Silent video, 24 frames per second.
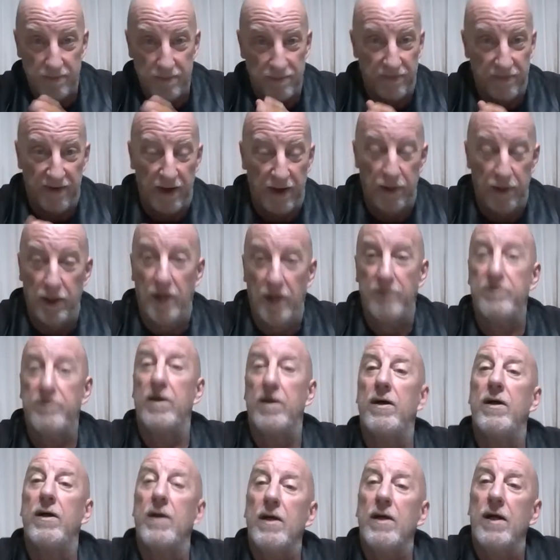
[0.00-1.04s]
Fair
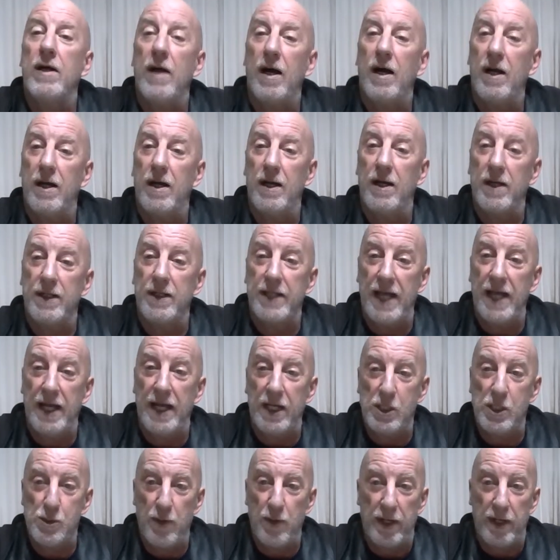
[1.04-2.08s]
enough.
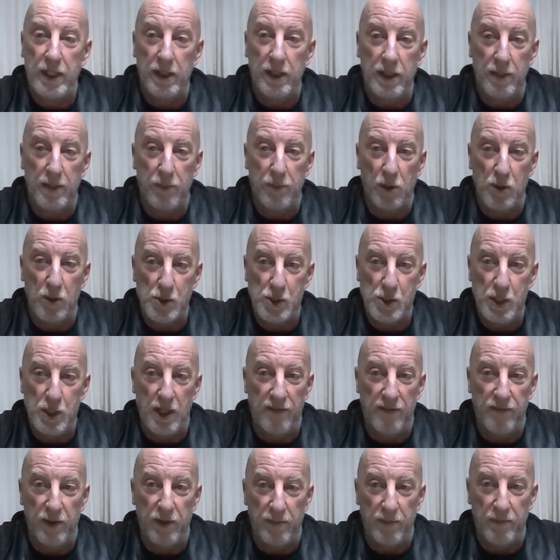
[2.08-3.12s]
Danny's writing, liberals
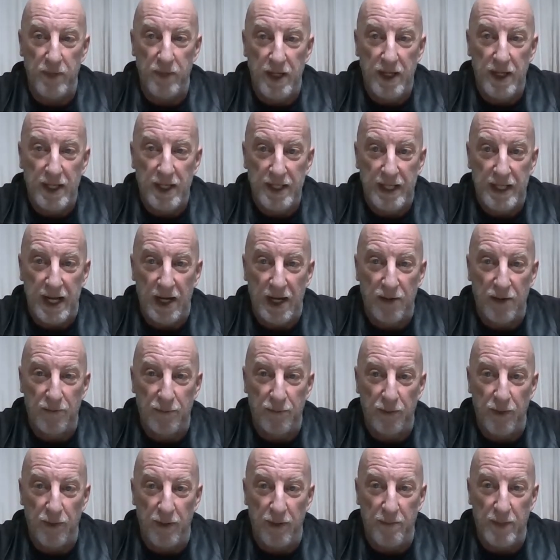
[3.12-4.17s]
love them, care
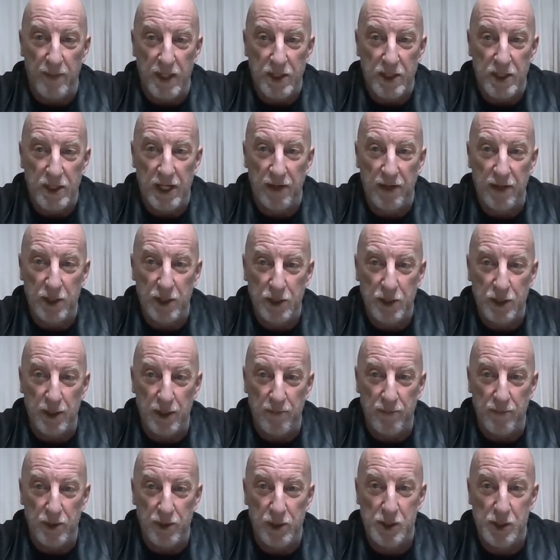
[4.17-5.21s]
for them, cherish
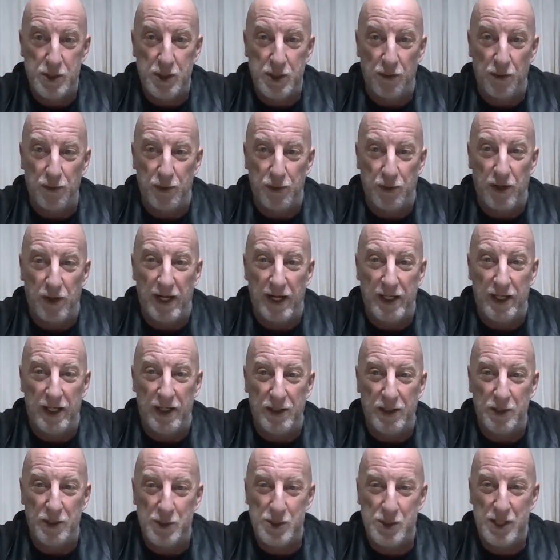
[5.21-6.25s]
them, just don't try to
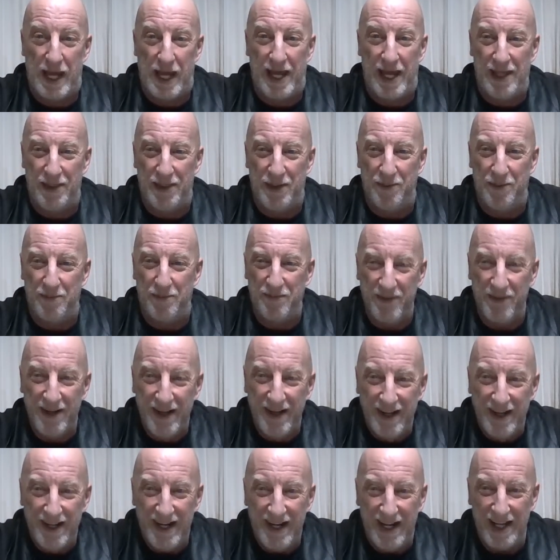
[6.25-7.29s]
understand them.
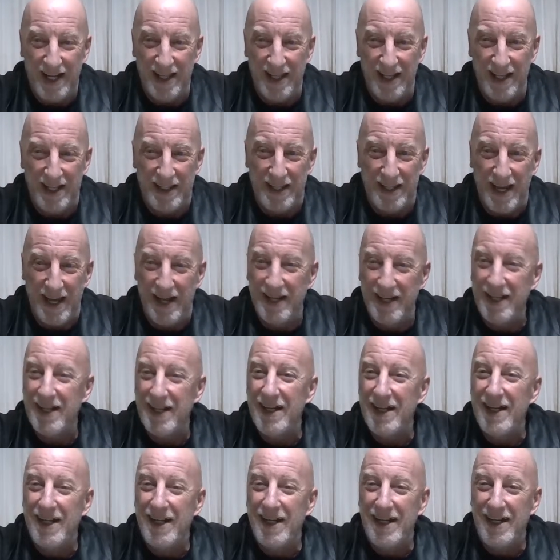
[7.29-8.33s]
I like that
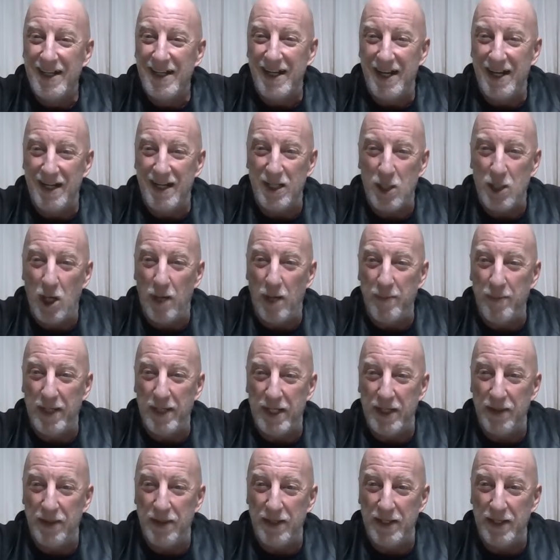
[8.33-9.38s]
comment
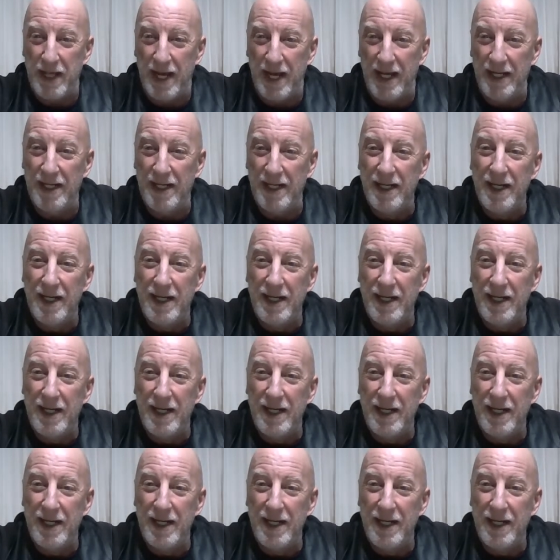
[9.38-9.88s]
of the day.